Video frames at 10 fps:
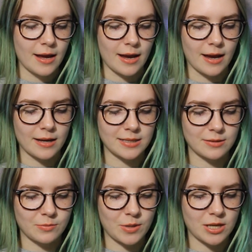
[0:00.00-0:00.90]
and
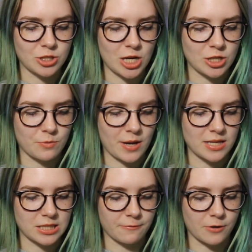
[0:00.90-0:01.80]
it would be a change of
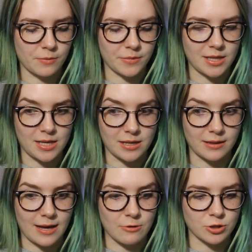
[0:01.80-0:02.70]
pace from the
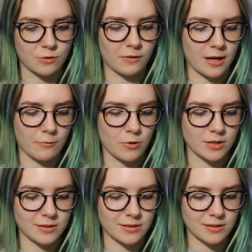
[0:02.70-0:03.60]
Loungefly
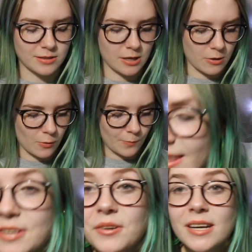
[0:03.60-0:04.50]
ones. So
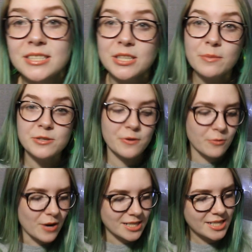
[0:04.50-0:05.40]
thank you guys so much for
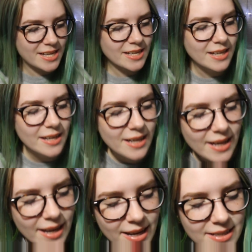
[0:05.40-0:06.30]
watching.
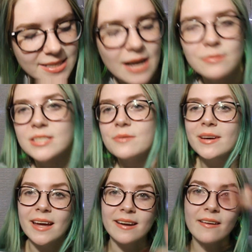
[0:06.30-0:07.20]
And I will see you
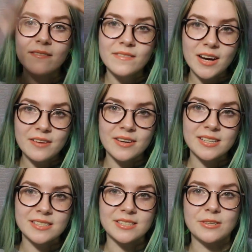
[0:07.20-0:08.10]
again very,
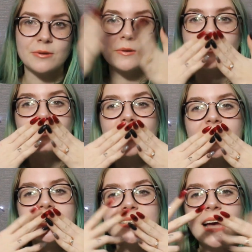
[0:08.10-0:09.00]
very soon.
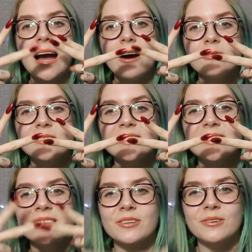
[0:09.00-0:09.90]
Peace
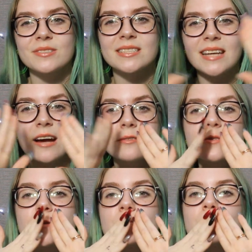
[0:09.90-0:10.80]
out, Girl
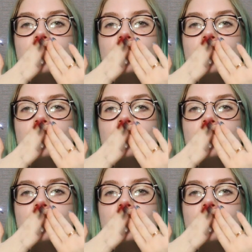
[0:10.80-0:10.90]
Scouts.